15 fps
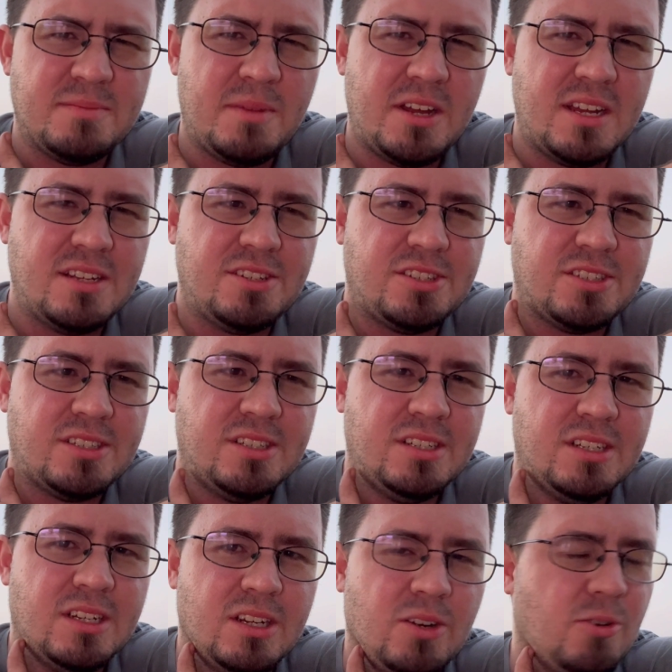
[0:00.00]
much,
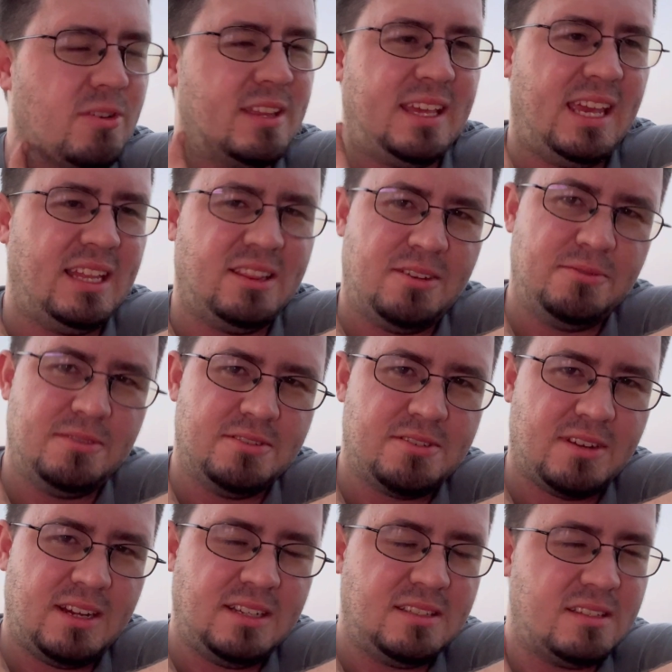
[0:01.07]
or they can't load the
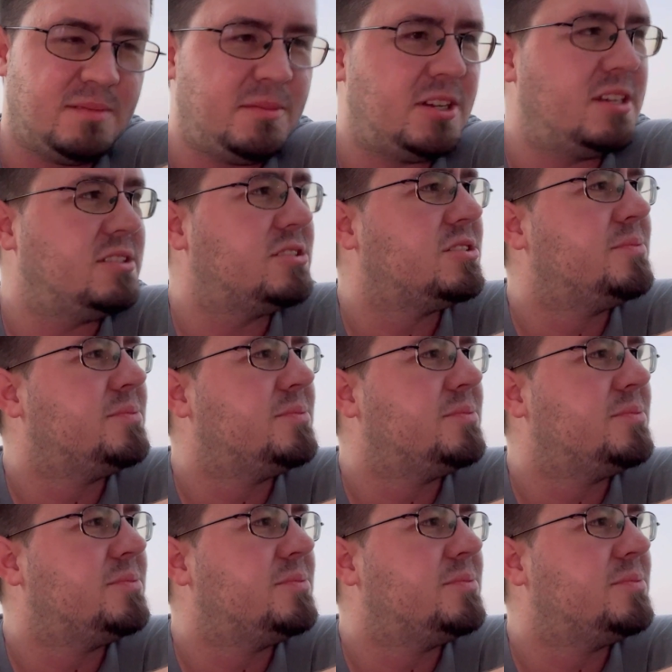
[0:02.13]
trains as much